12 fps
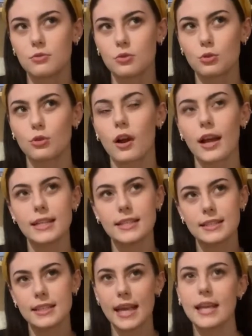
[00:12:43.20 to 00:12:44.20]
try
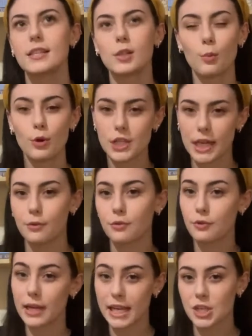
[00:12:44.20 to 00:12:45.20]
to take so much out of a
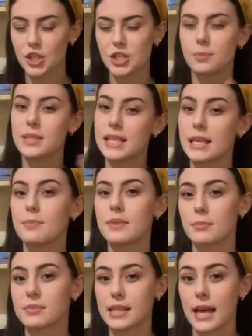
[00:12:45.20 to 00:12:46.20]
relationship to keep
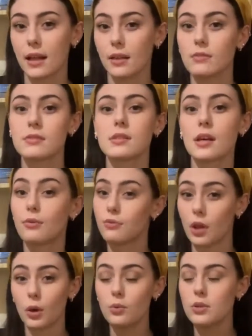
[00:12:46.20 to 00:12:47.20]
themselves
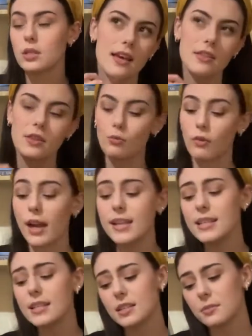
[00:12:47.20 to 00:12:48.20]
afloat. The
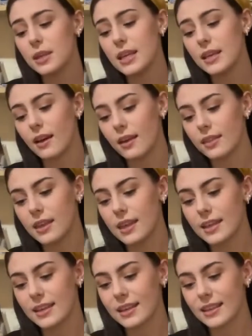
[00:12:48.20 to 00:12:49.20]
writing to me, I
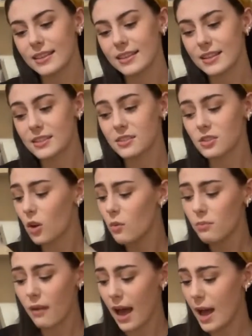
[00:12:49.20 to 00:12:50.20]
think there's
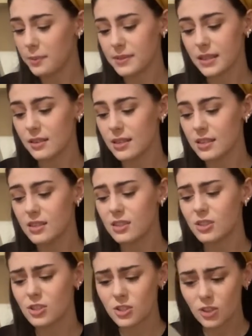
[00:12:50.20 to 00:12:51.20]
some absolutely
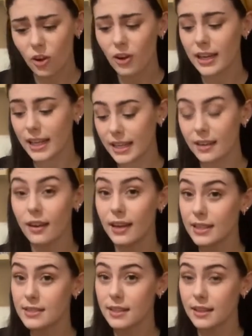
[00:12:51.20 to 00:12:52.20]
stunning
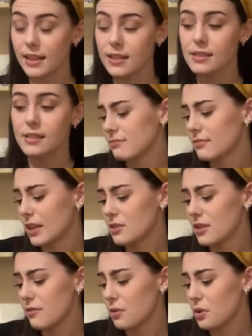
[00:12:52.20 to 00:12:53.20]
lines in this. I
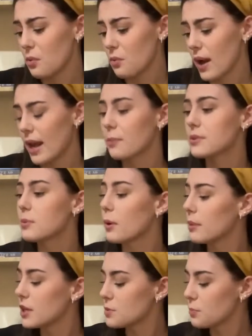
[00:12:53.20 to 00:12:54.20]
don't even know when it was
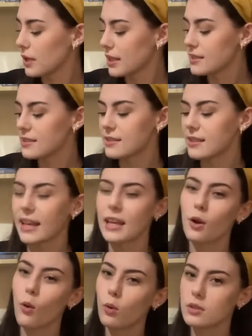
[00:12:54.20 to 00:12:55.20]
published, but it's like
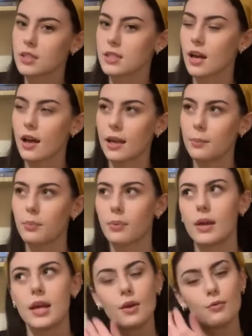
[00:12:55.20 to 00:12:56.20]
an older type
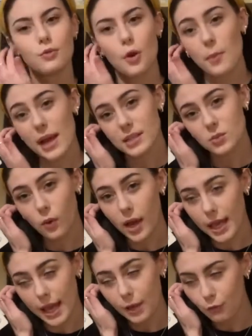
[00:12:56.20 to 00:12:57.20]
romance,
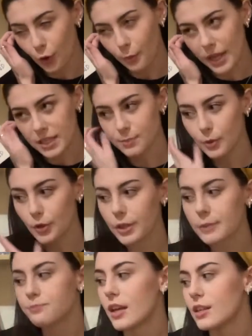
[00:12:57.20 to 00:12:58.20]
YA romance
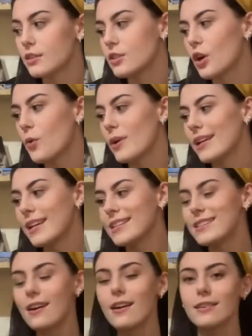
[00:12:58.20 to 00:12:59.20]
book, so
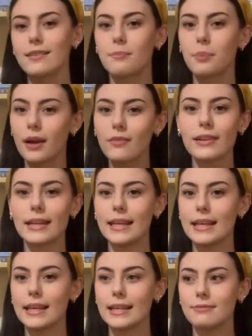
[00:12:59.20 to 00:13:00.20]
it's not
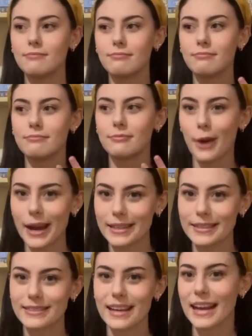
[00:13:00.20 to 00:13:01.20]
perfectly
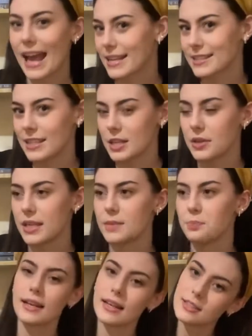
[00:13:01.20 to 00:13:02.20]
written and
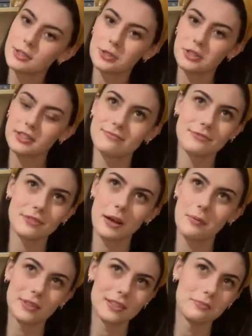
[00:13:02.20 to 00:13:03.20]
executed. It's just
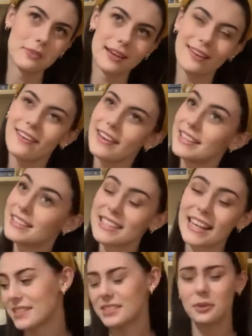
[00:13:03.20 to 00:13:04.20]
phenomenal in my eyes,
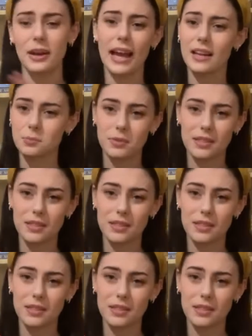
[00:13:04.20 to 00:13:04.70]
and so I had to